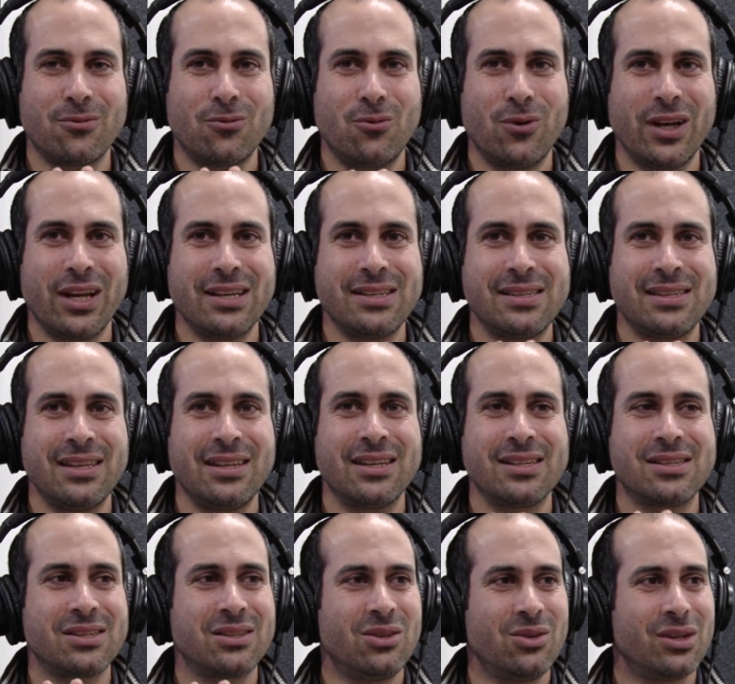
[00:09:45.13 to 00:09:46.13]
when I see
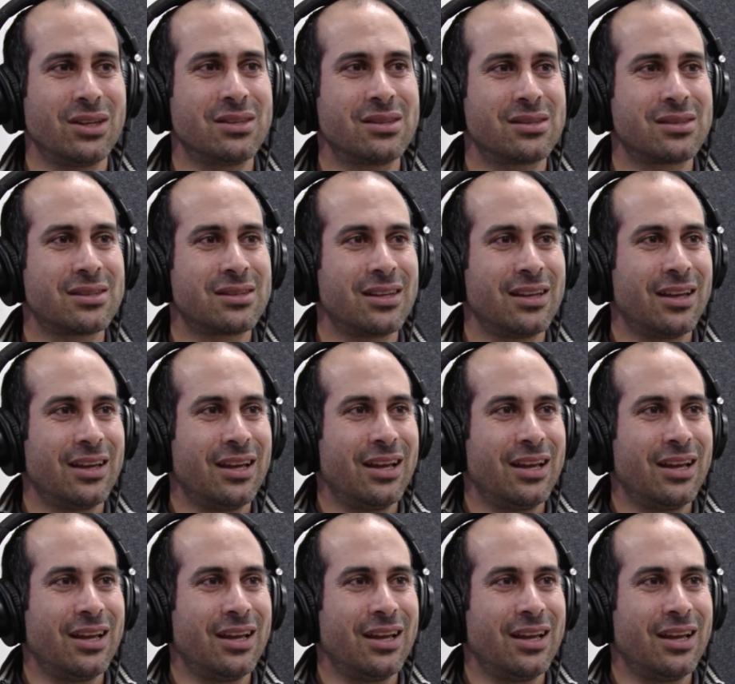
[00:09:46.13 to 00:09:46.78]
the students